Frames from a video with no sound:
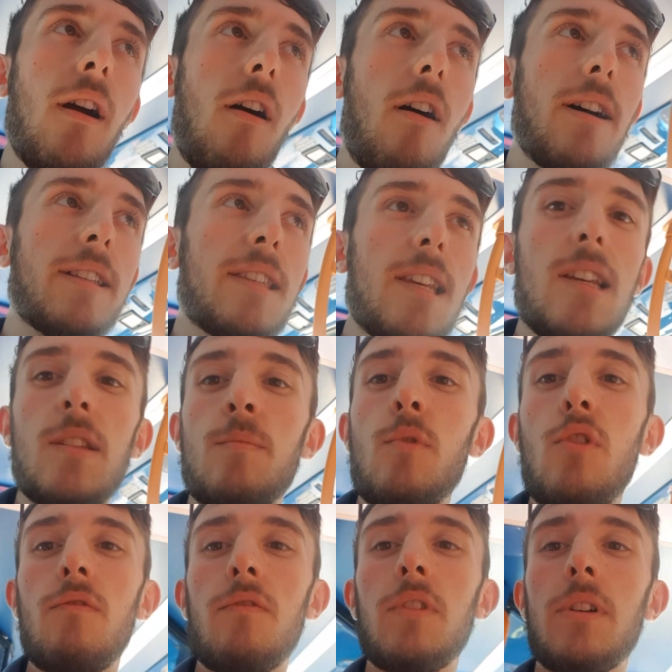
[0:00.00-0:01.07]
I see it as
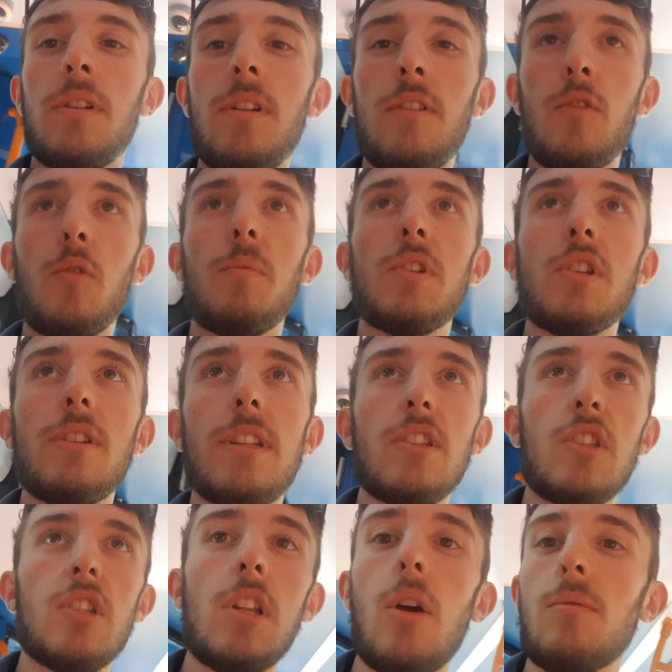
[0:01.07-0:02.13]
more of an opportunity to
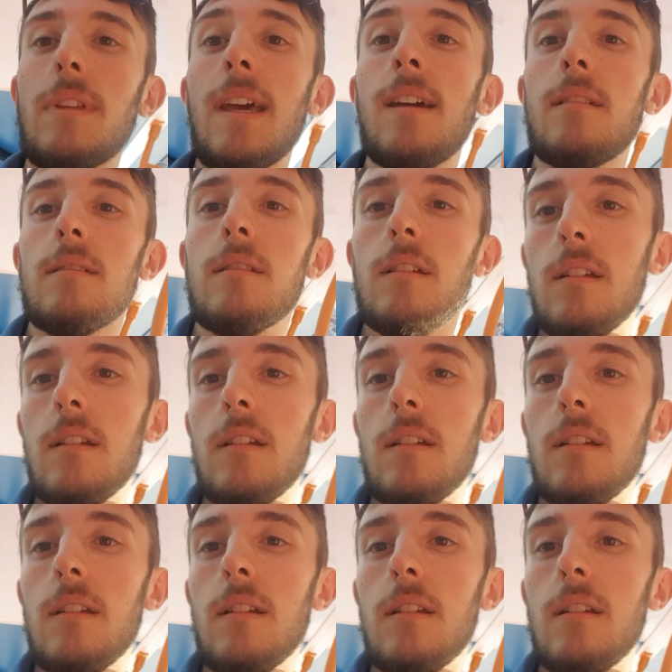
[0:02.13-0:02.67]
slow down.